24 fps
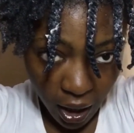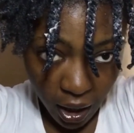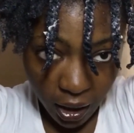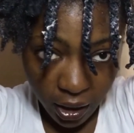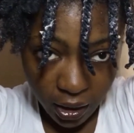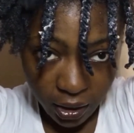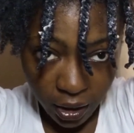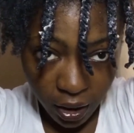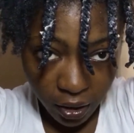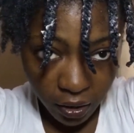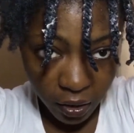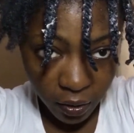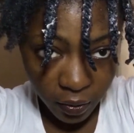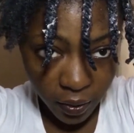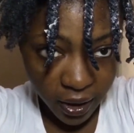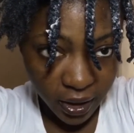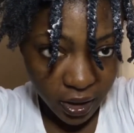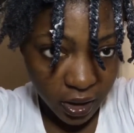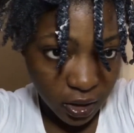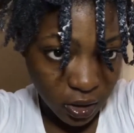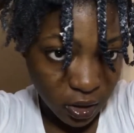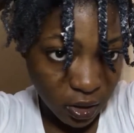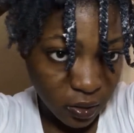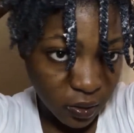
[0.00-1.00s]
Another way
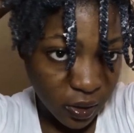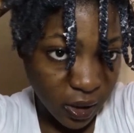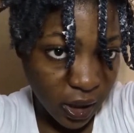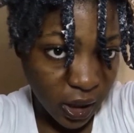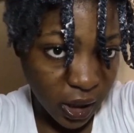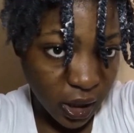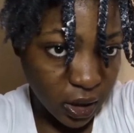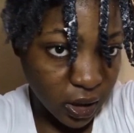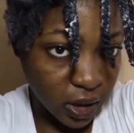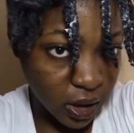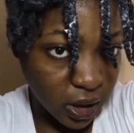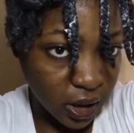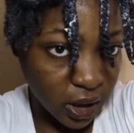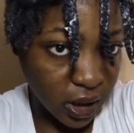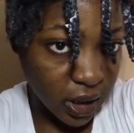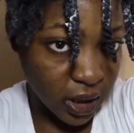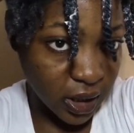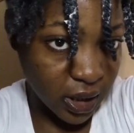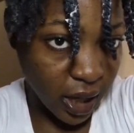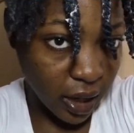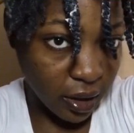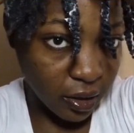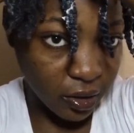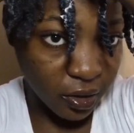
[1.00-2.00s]
to do it is to
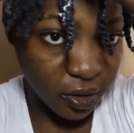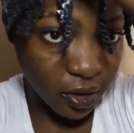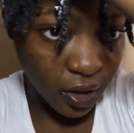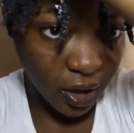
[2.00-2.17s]
detangle your